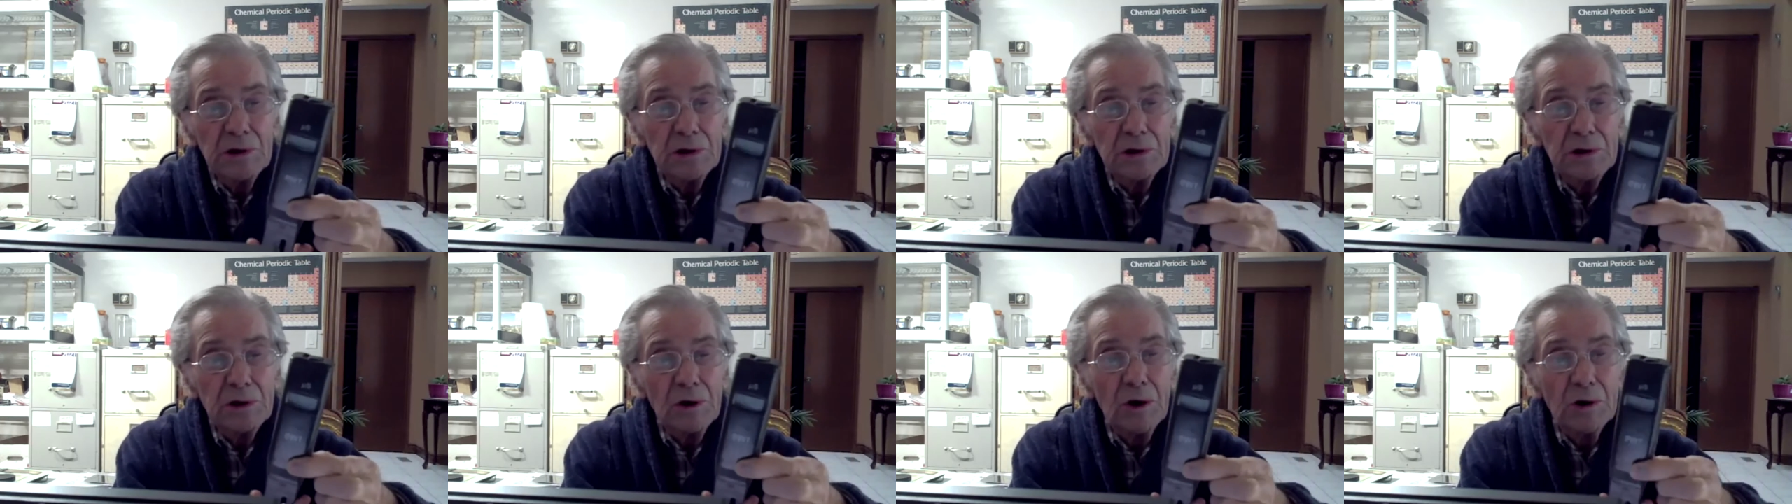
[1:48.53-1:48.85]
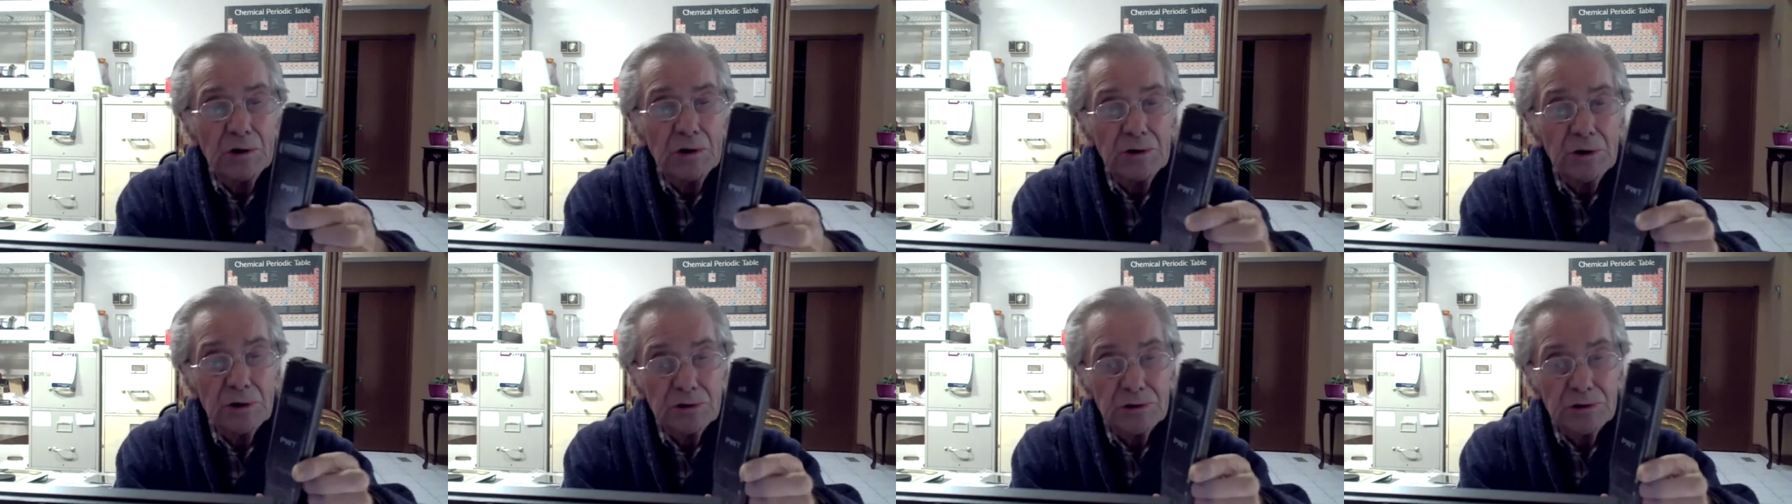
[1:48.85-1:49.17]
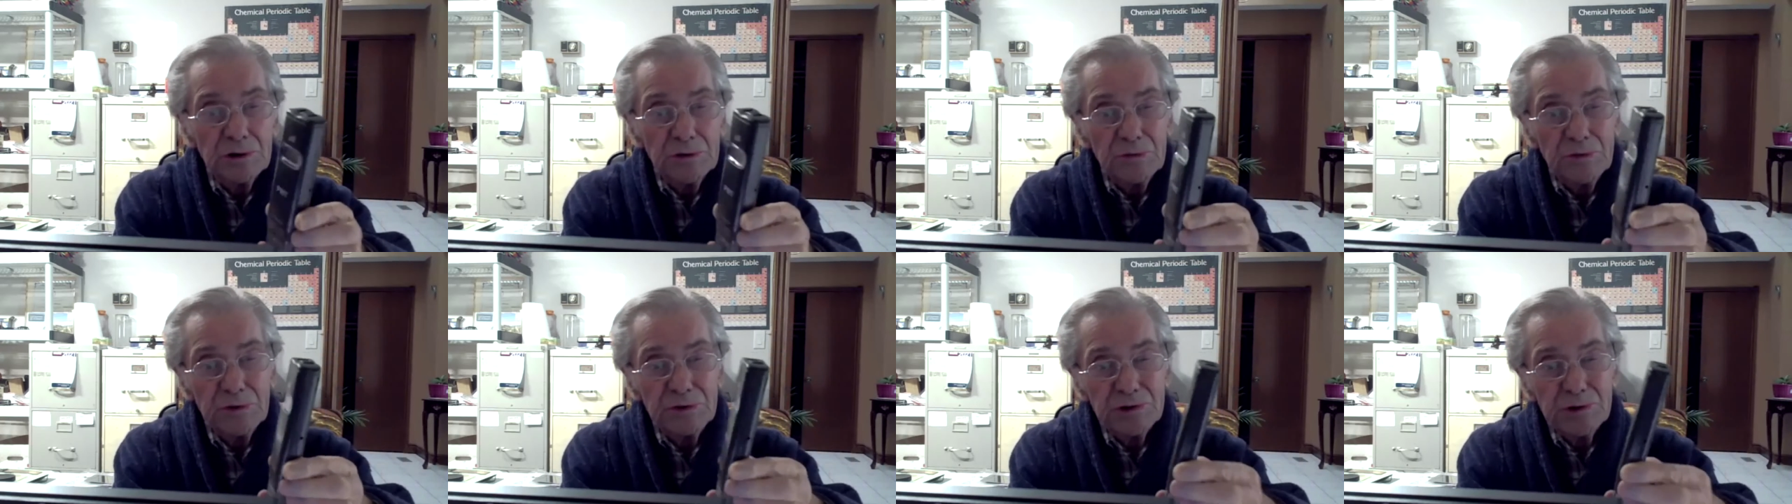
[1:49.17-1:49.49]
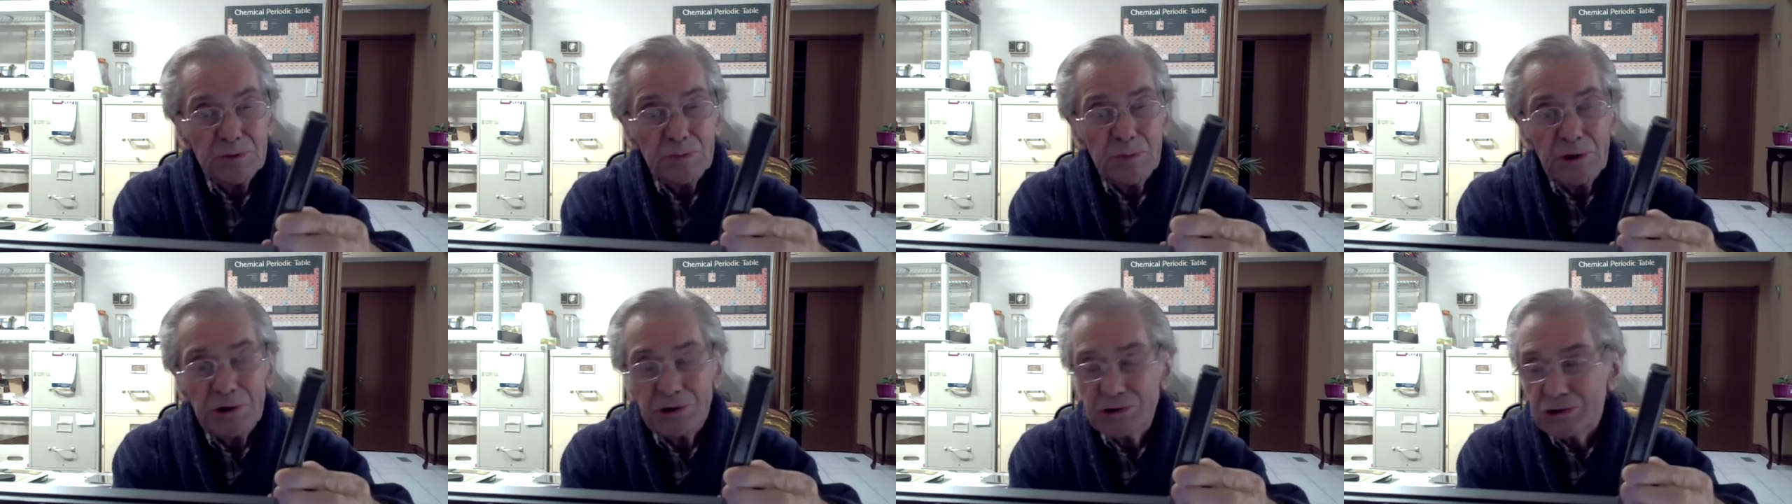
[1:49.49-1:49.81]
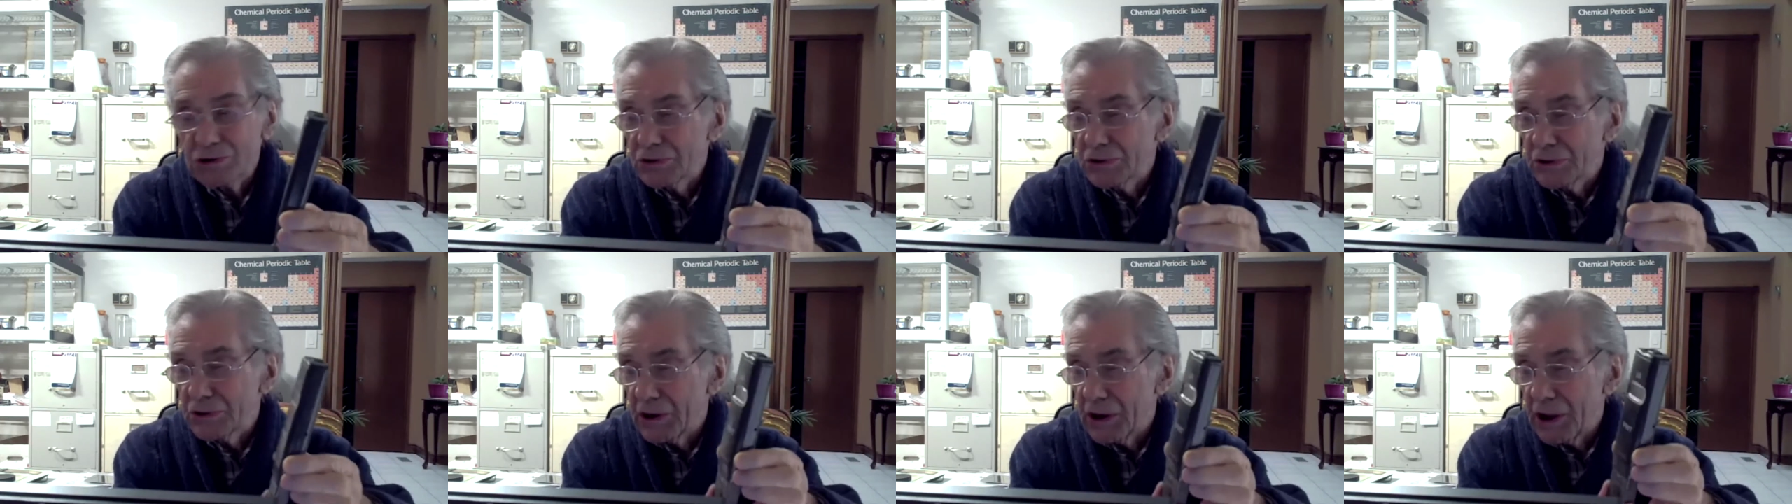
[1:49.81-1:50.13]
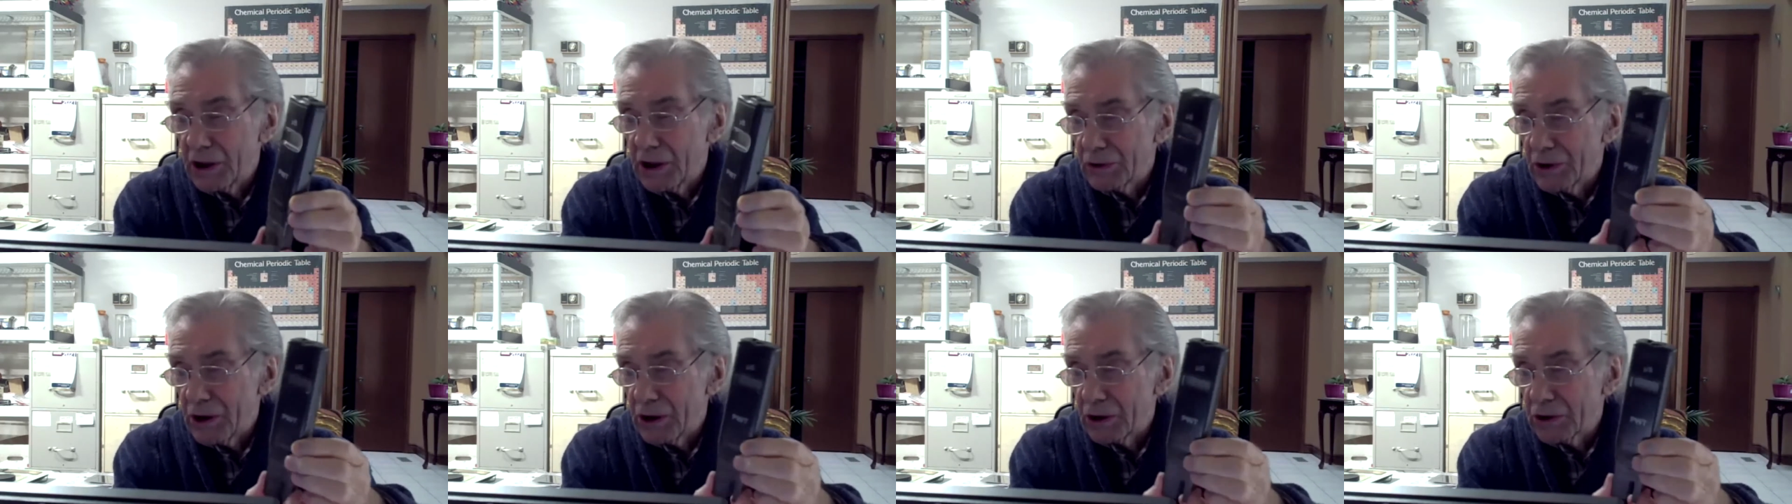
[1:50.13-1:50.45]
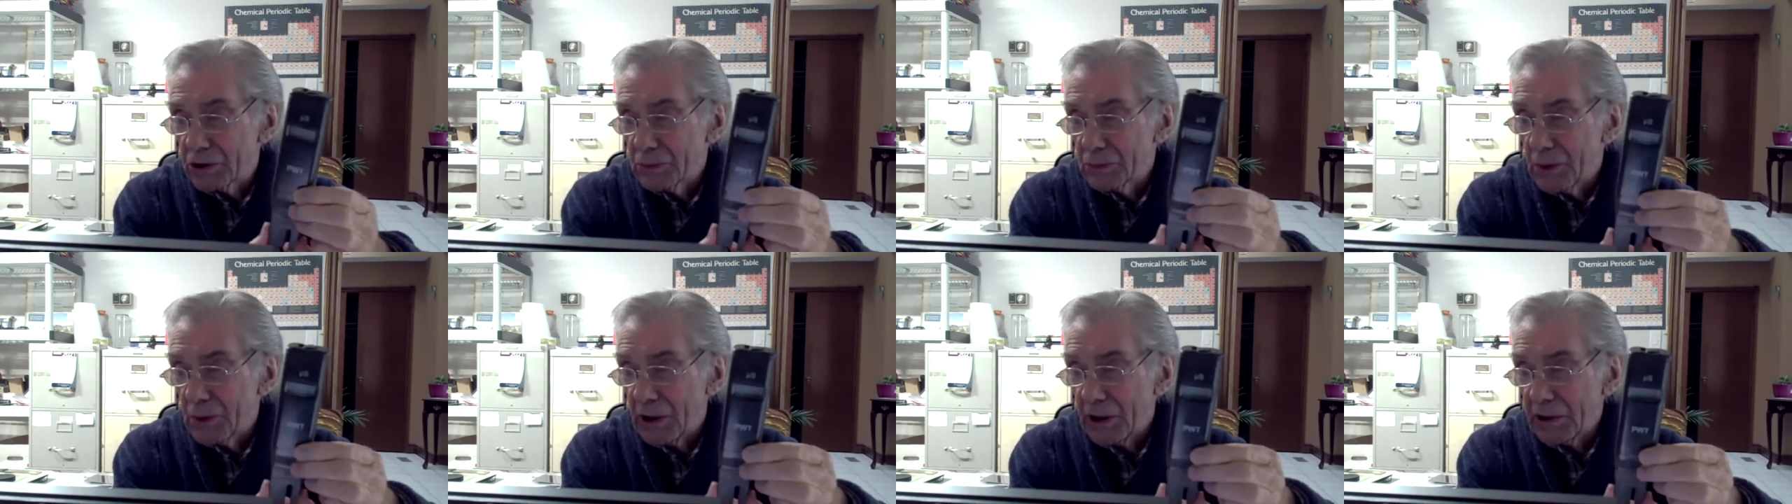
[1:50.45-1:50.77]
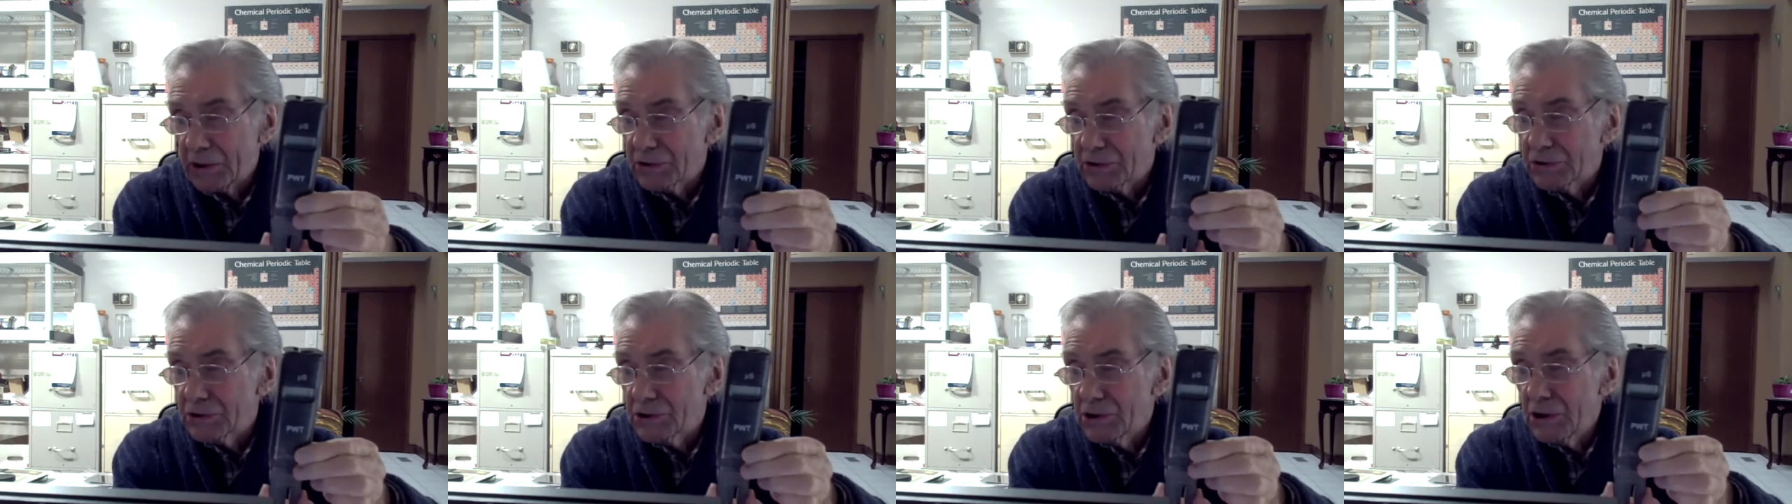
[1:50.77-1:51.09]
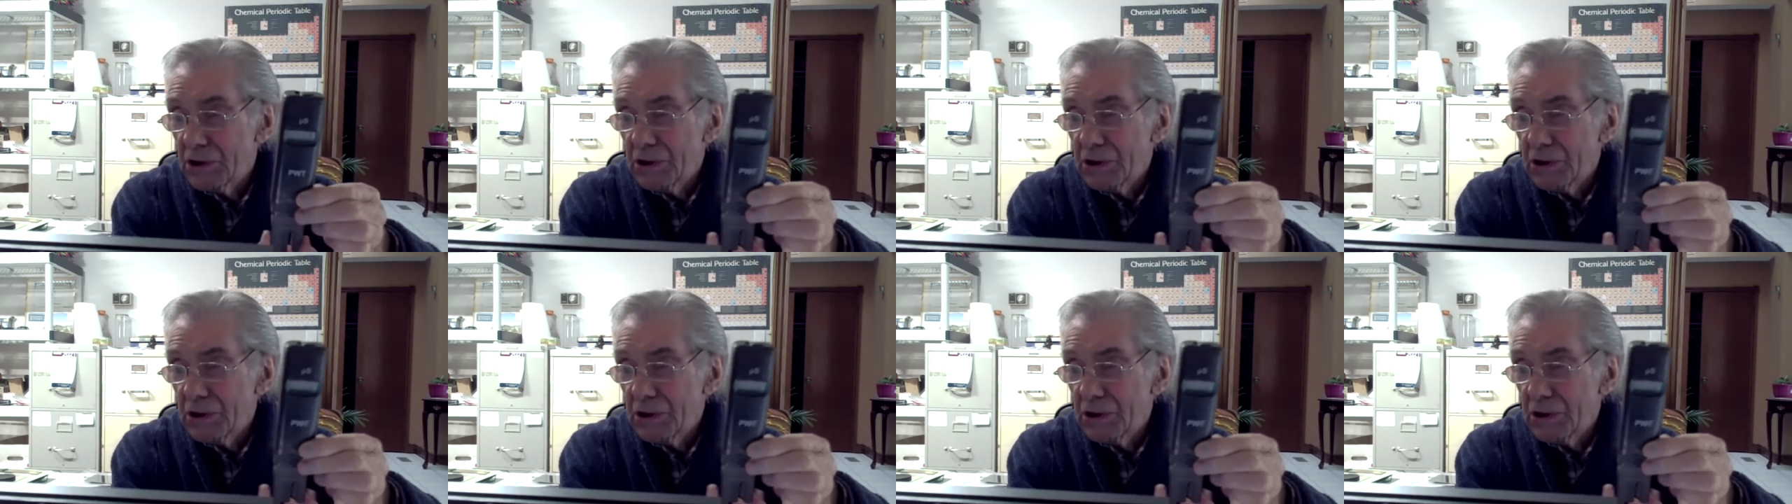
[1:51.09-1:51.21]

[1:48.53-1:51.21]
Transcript: conductivity meter that I recommend.